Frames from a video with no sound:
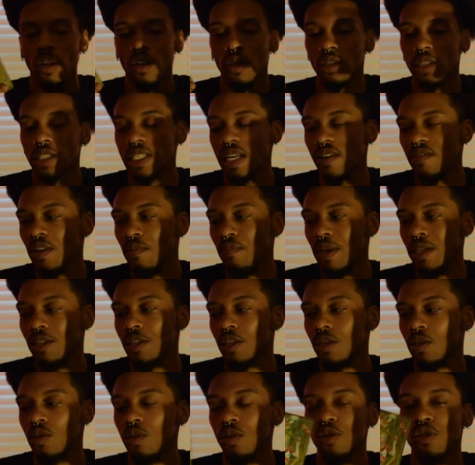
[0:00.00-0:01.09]
Seven of
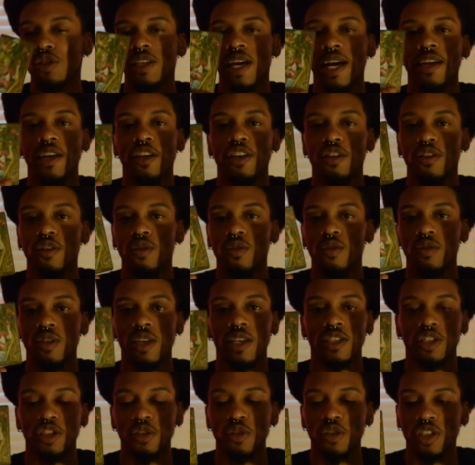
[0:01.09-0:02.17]
Pentacles kind of
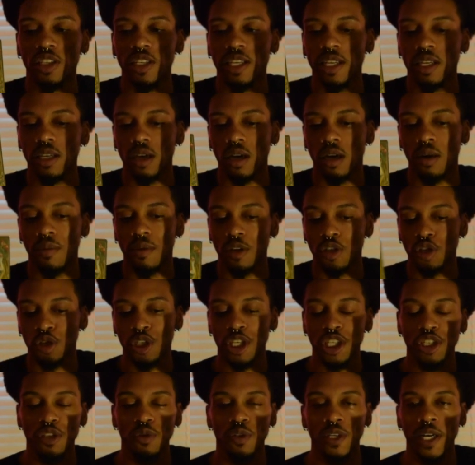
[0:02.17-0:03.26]
is usually in
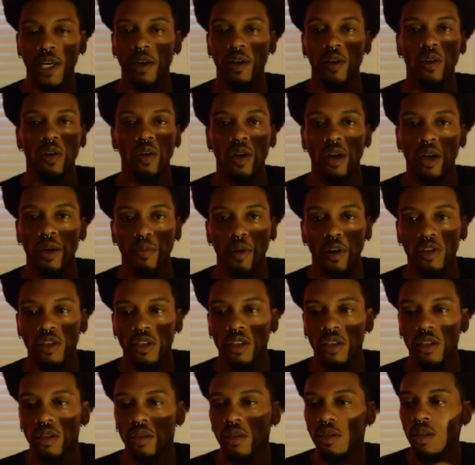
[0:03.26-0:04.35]
traditional tarot a
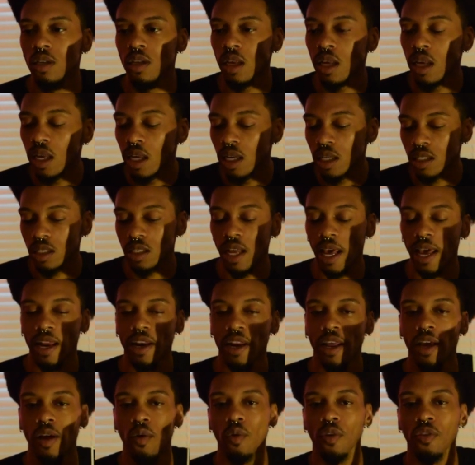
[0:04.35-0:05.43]
person
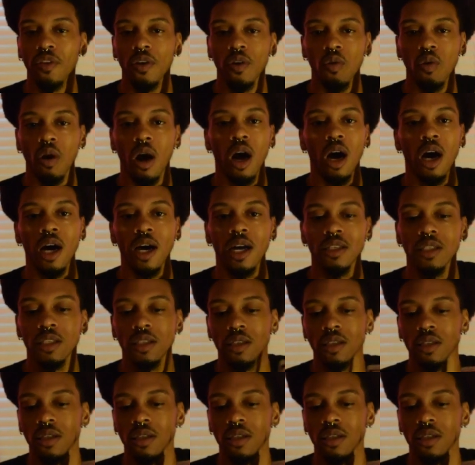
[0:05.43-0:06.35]
standing with a rod